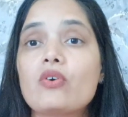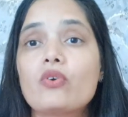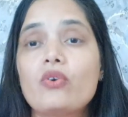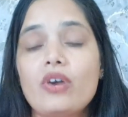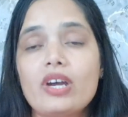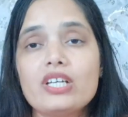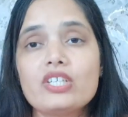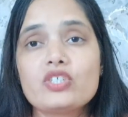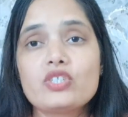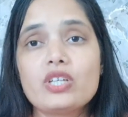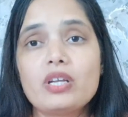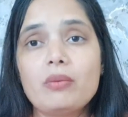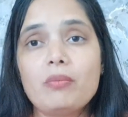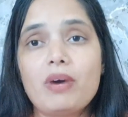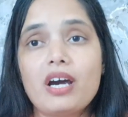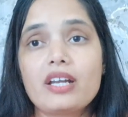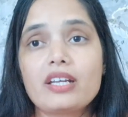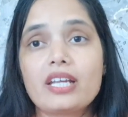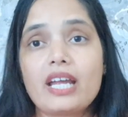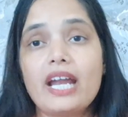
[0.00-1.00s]
question
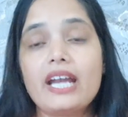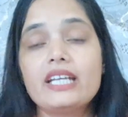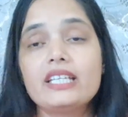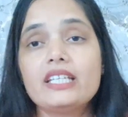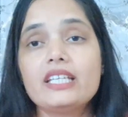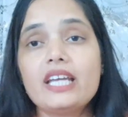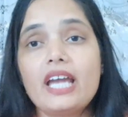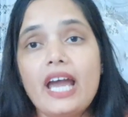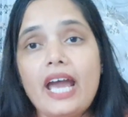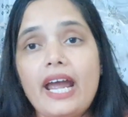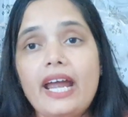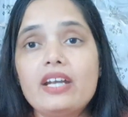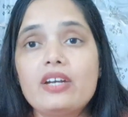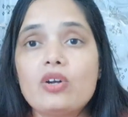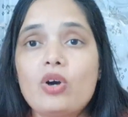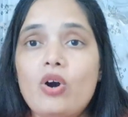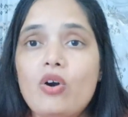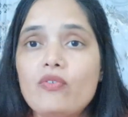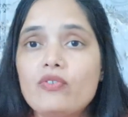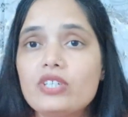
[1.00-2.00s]
mark at the
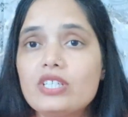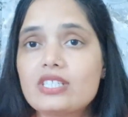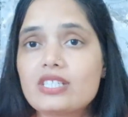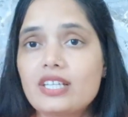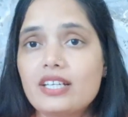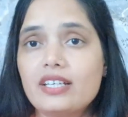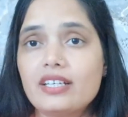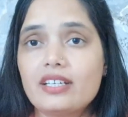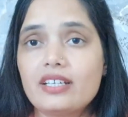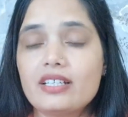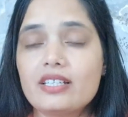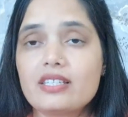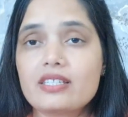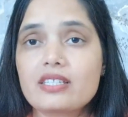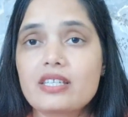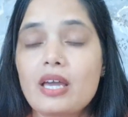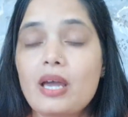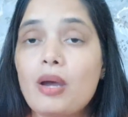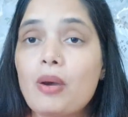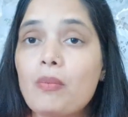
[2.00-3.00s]
end of the
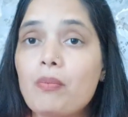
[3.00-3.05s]
sentence.